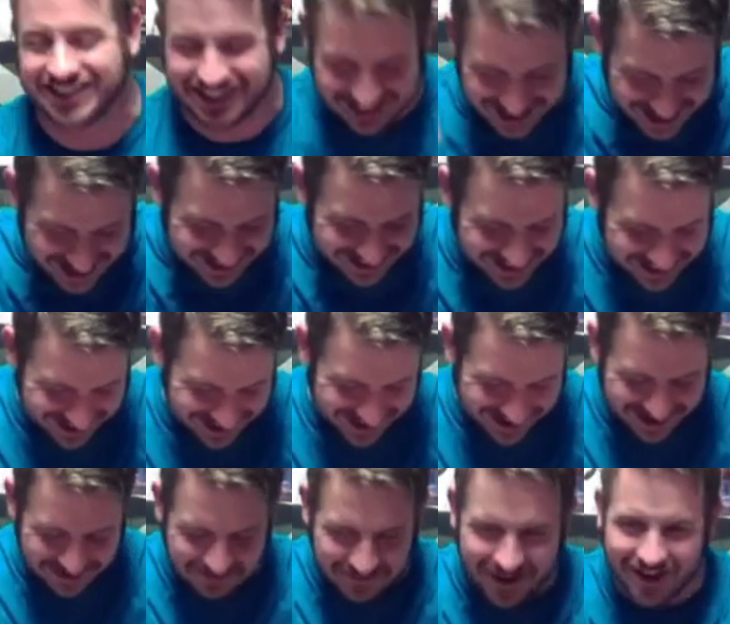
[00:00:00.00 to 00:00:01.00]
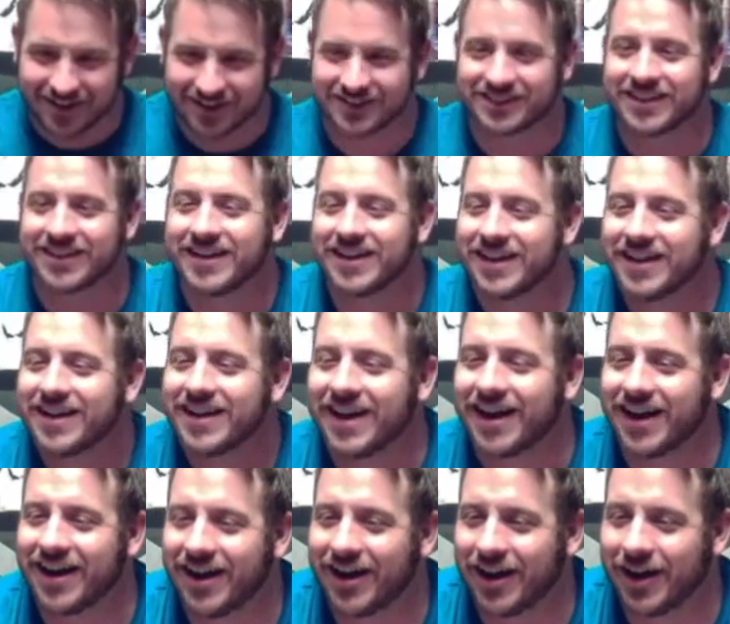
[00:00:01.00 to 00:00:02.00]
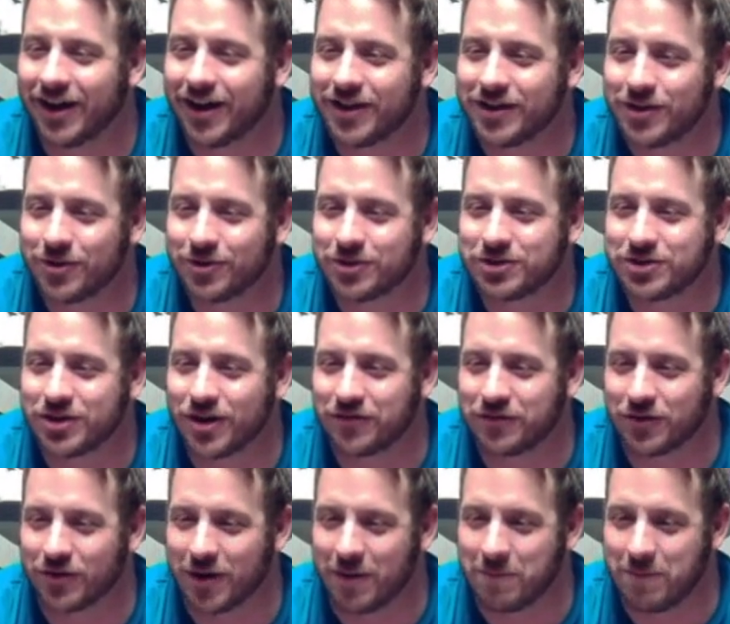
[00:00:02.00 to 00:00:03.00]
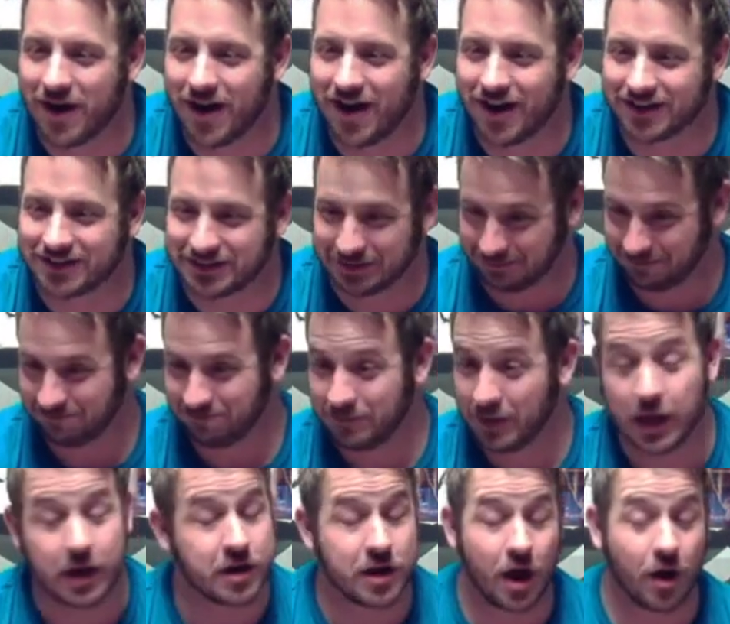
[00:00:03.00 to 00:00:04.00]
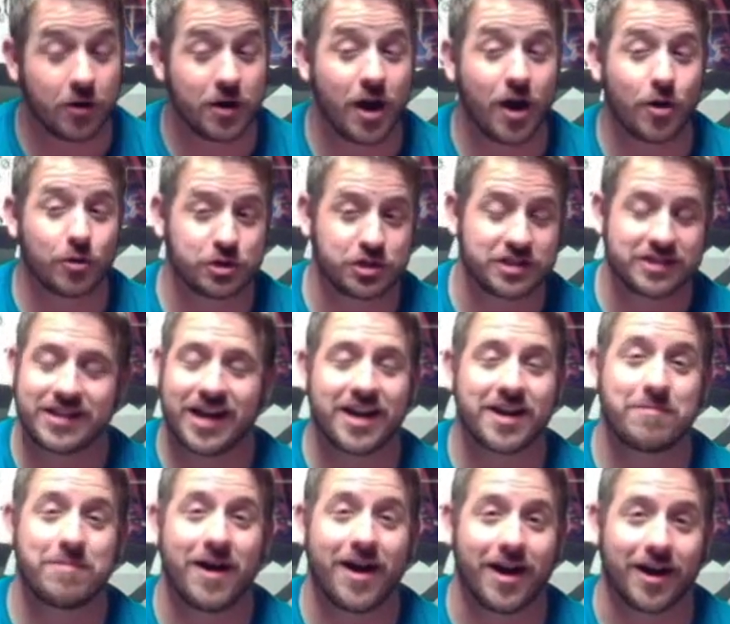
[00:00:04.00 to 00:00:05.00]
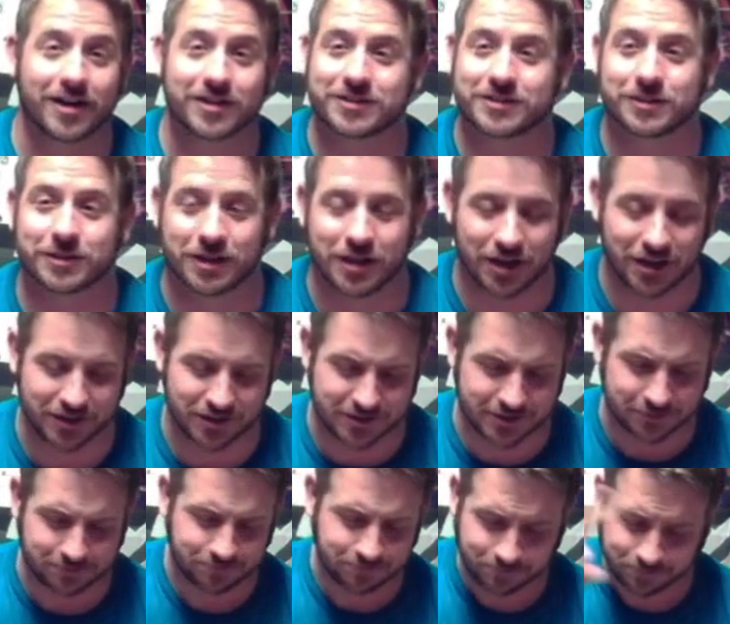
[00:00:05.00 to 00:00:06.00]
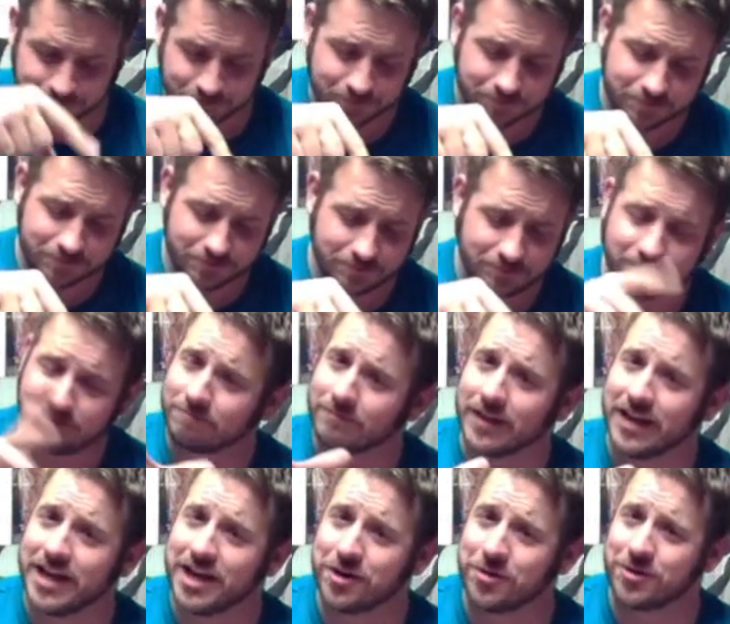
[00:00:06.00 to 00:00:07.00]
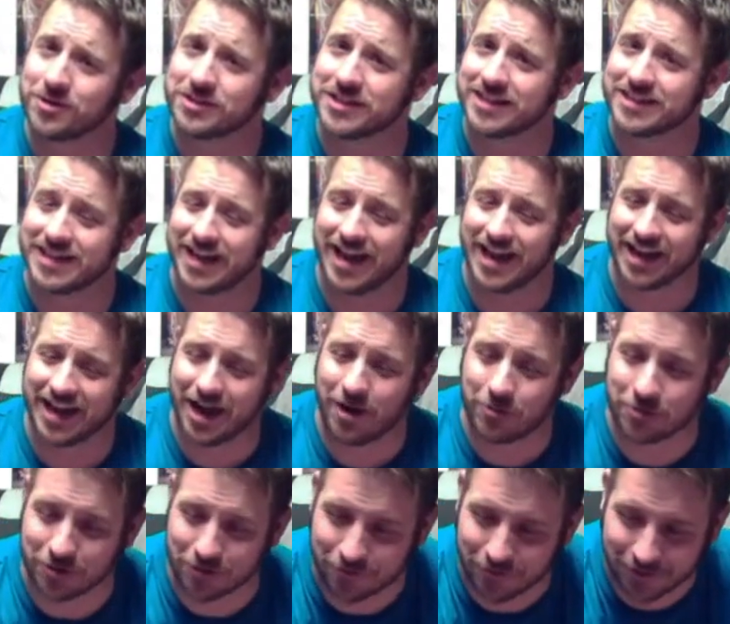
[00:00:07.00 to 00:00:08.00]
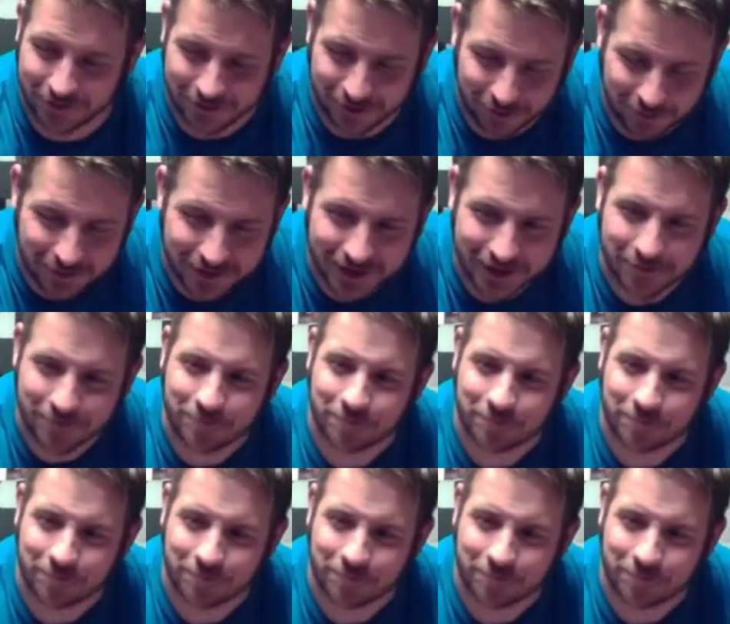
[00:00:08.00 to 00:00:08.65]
Jack, they got a box. You shoved her in a box. No, she's not in a box, because Hero's got to hang out with her for a little bit.